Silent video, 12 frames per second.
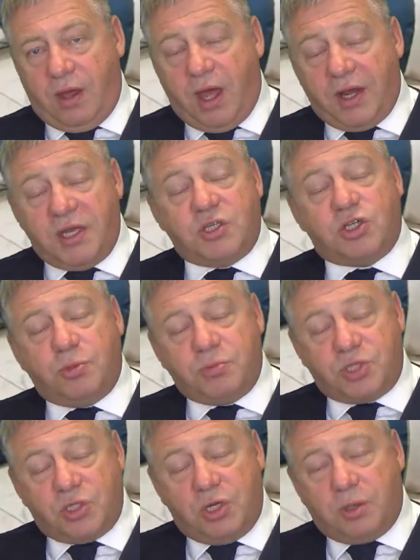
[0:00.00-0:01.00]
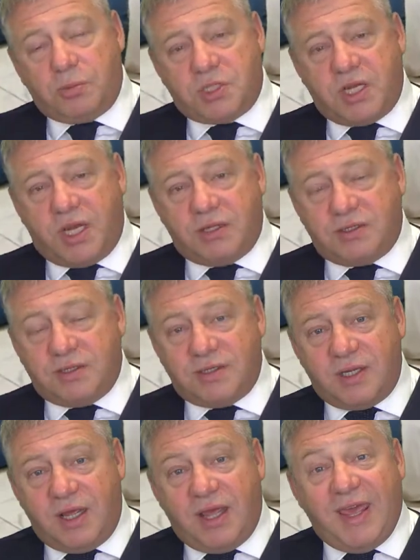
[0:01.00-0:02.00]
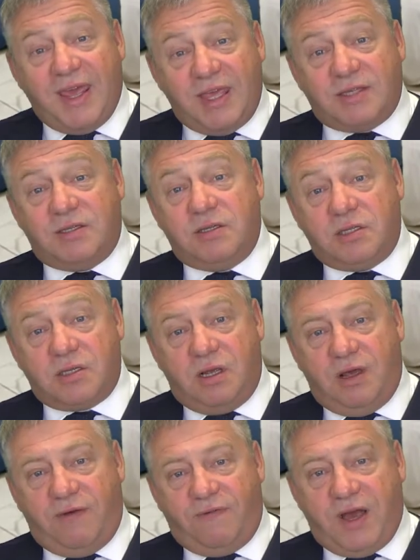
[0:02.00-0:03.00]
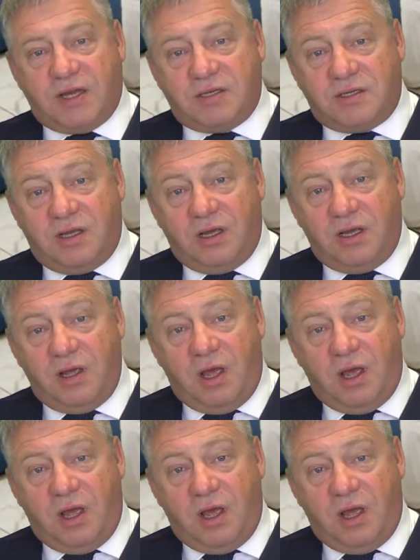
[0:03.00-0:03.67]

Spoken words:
and in some circumstances, isn't a factor